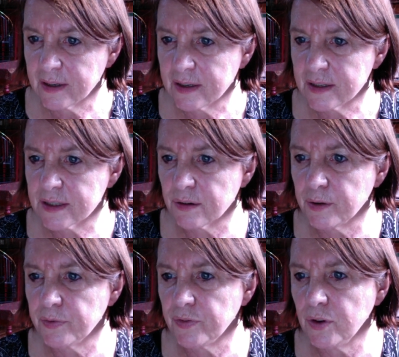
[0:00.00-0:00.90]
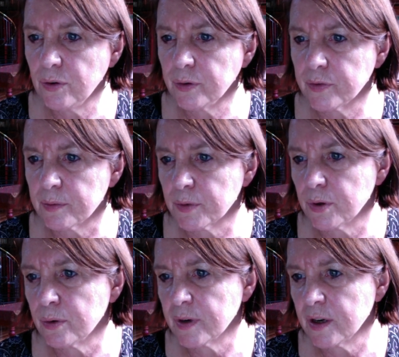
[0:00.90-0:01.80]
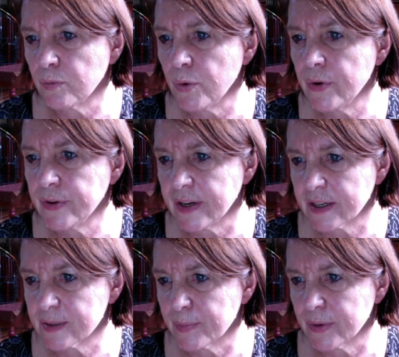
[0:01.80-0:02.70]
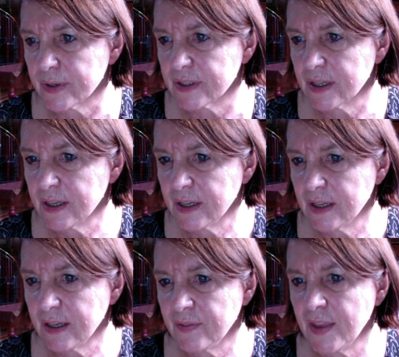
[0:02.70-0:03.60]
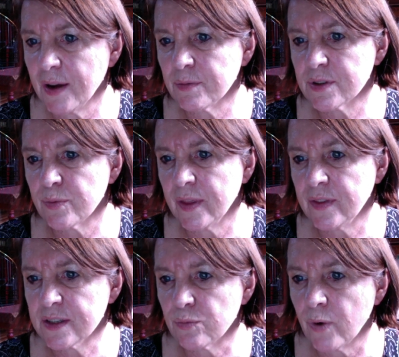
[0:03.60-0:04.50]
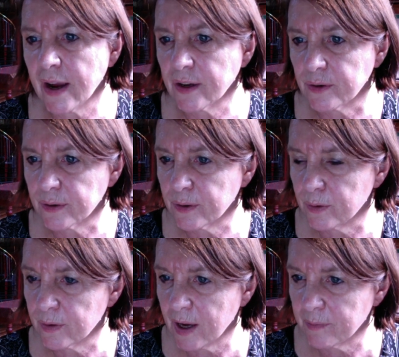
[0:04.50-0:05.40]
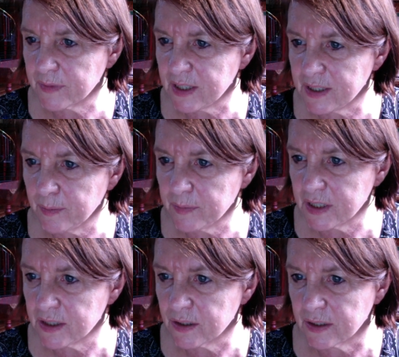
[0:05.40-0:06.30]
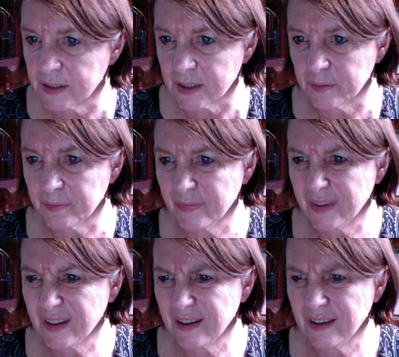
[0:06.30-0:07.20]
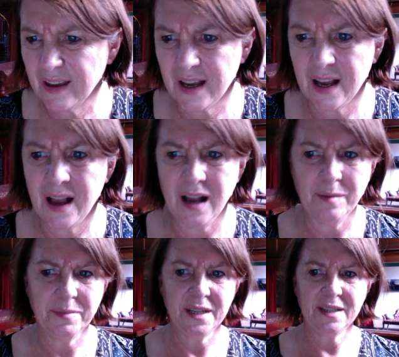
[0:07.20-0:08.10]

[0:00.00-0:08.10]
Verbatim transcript: So a few of them called in a word expert and that was when this wacko called Humpty Dumpty turned up. Humpty